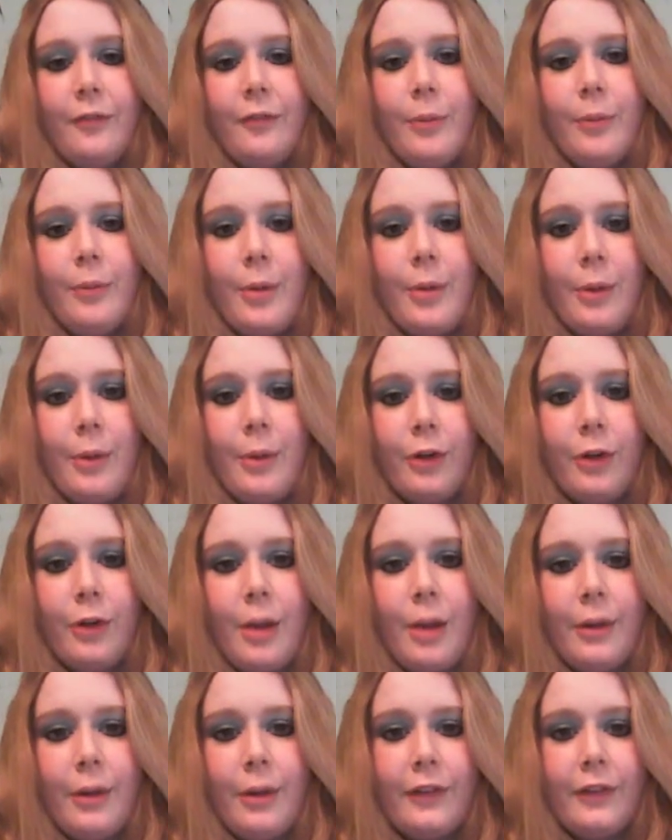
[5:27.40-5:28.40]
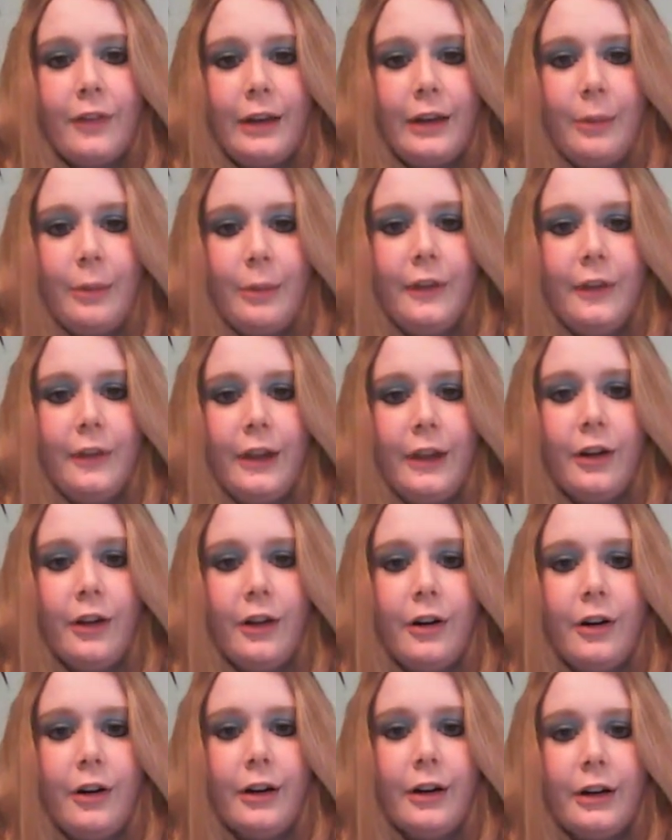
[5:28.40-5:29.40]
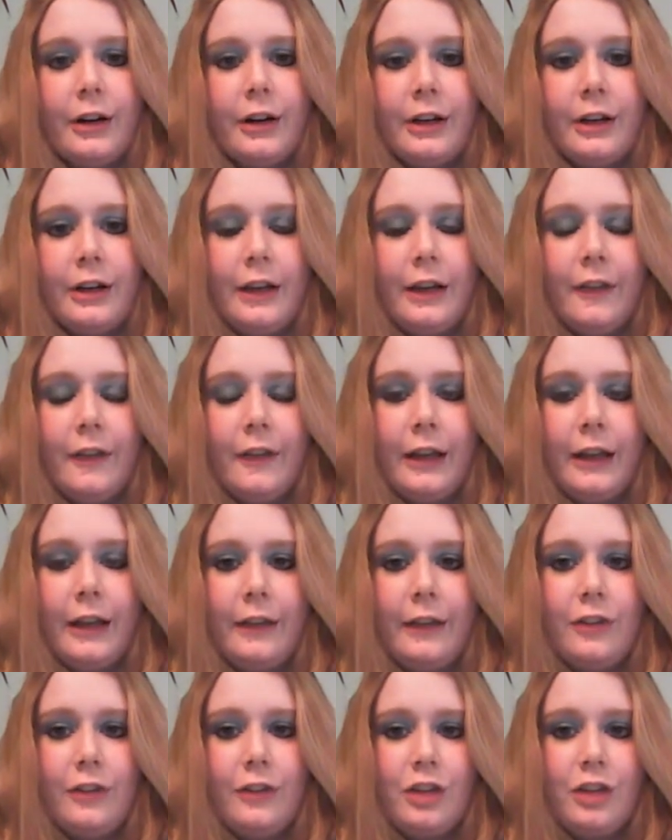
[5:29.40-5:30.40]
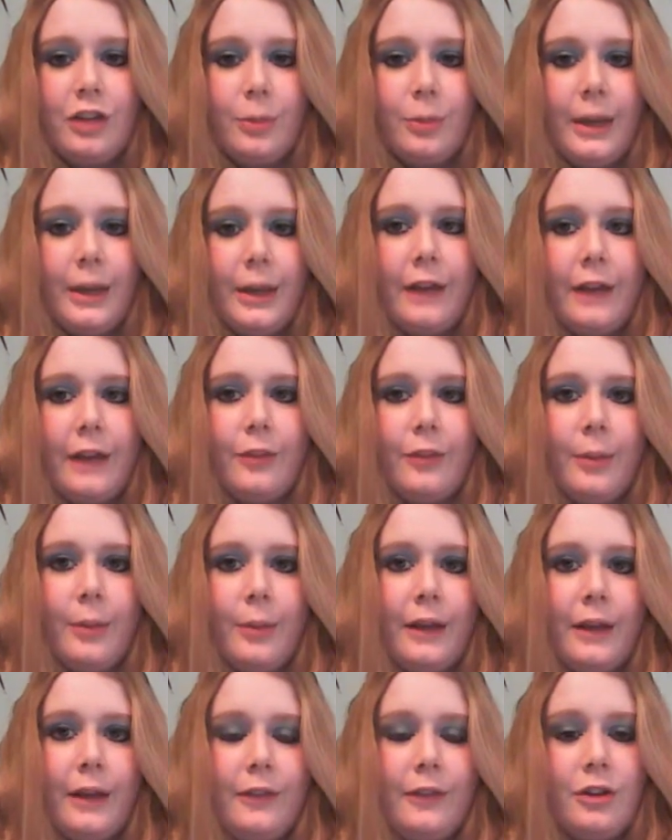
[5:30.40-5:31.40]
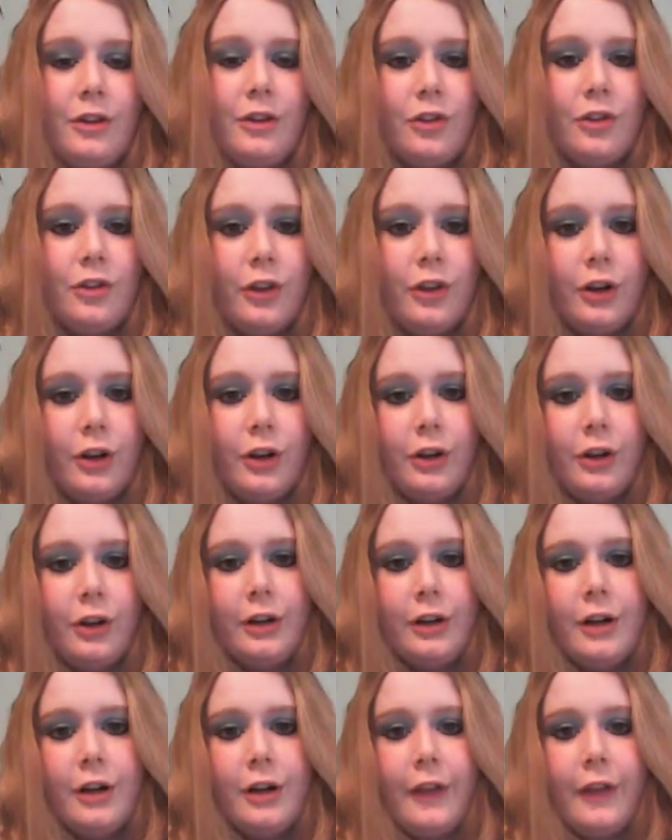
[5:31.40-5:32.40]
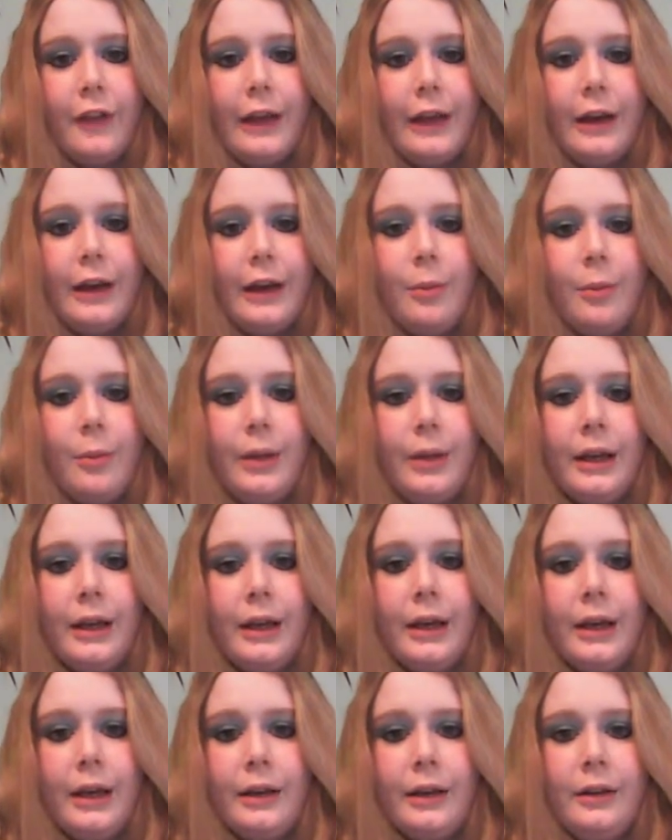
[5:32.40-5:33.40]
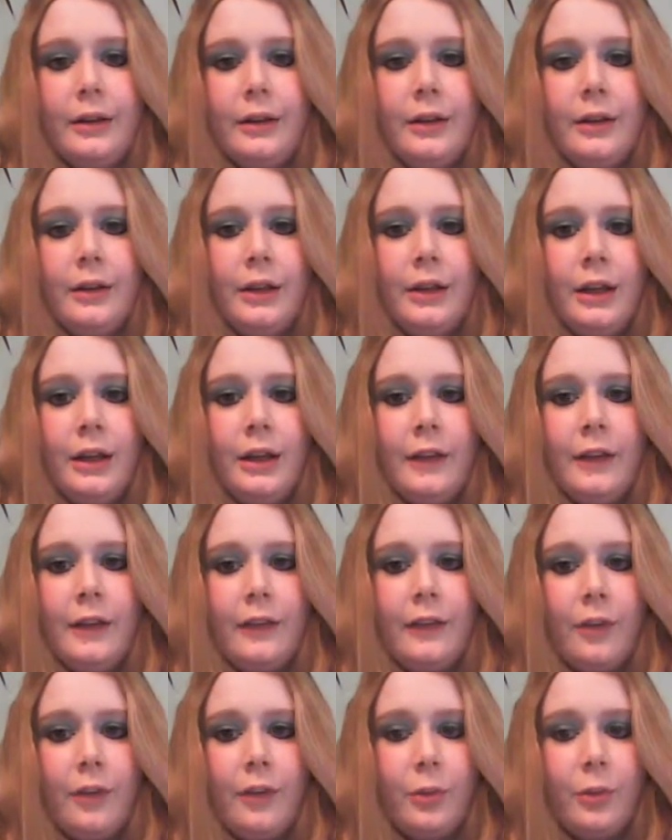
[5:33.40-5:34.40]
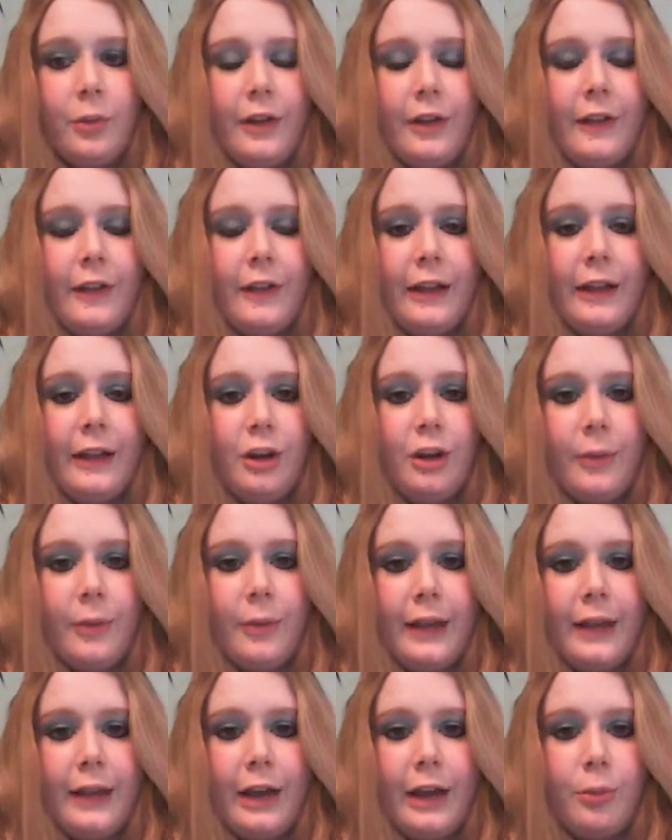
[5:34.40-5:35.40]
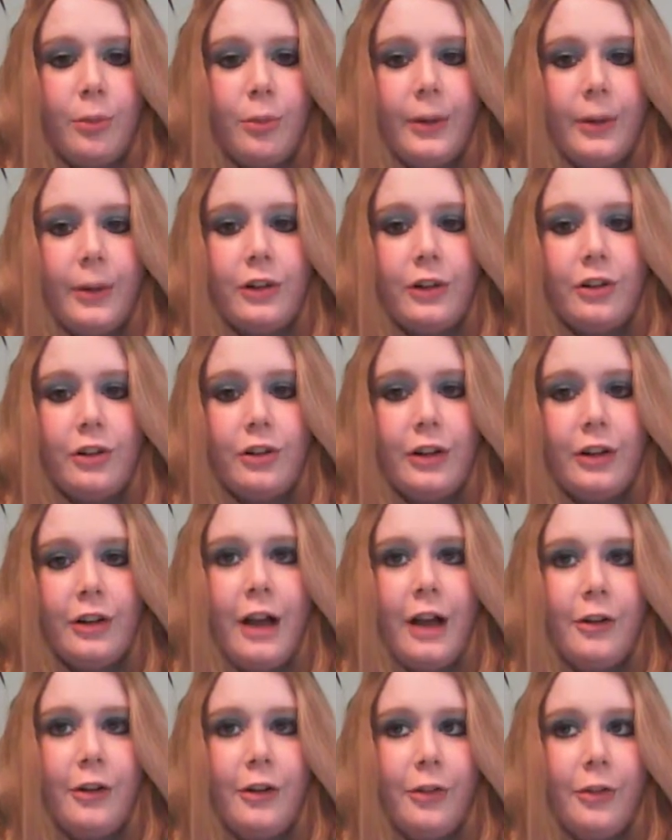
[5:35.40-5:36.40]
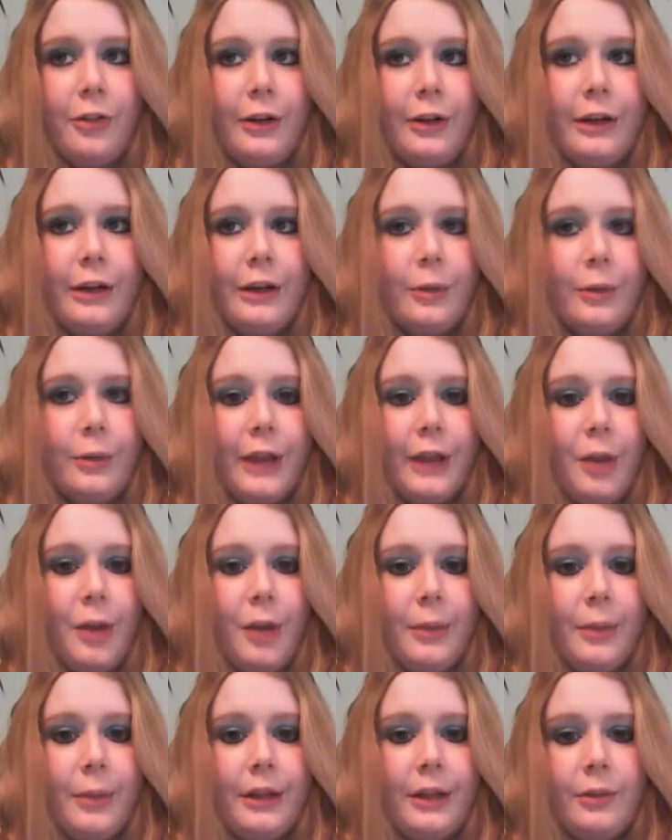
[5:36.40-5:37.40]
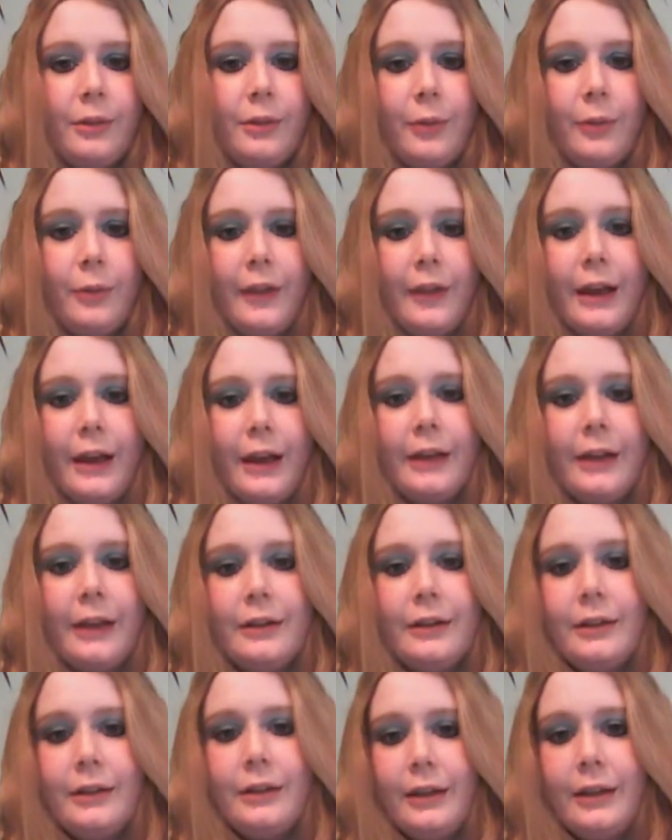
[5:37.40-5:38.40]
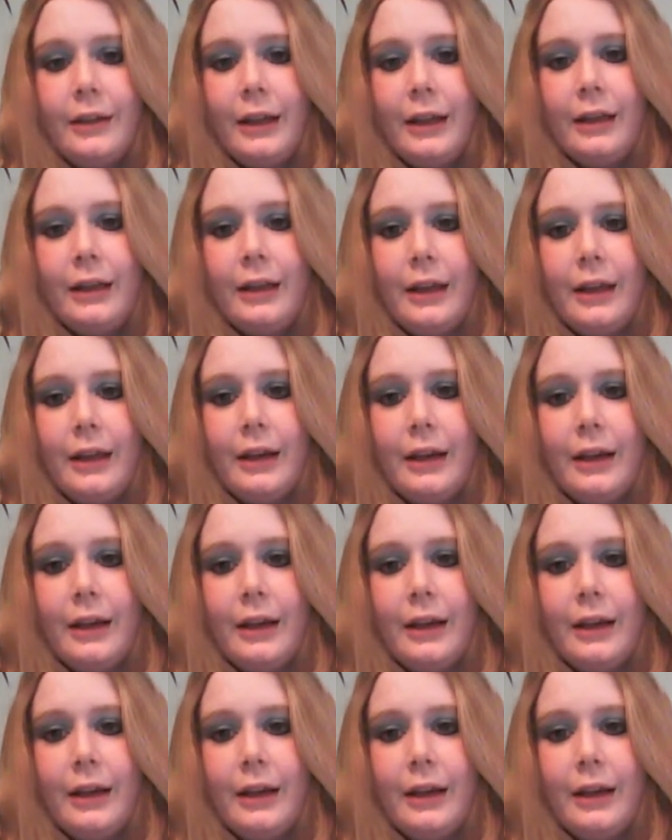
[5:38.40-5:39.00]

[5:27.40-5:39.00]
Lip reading: mom and grandma decided to take me to the ER, and they checked me out, said my incisions looked good and all that, but they said there wasn't nothing they could do about the gas pressure. Tylenol 3 didn't really help me with that, and